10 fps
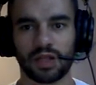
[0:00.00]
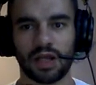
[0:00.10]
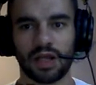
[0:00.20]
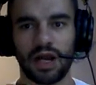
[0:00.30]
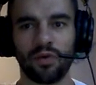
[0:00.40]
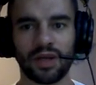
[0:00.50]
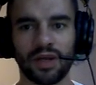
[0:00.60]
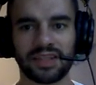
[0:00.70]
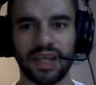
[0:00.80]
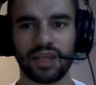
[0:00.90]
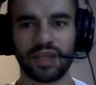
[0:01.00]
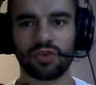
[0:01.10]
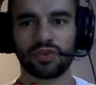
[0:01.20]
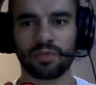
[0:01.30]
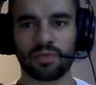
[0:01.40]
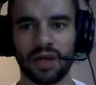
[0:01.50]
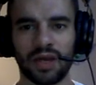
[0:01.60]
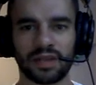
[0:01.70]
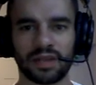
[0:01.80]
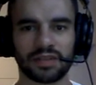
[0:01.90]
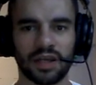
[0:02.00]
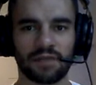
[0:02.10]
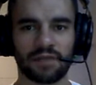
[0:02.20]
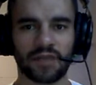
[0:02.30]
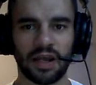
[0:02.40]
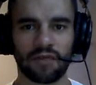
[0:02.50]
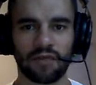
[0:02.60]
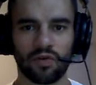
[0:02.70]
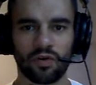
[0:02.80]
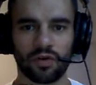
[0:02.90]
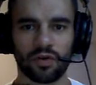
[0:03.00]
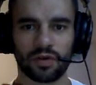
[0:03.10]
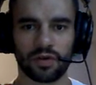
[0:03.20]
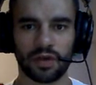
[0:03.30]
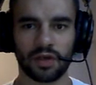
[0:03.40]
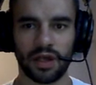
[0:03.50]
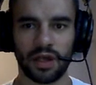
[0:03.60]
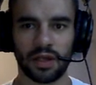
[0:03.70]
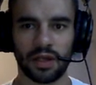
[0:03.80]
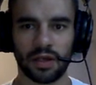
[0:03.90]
I want to take you to my stuff that I've ordered, and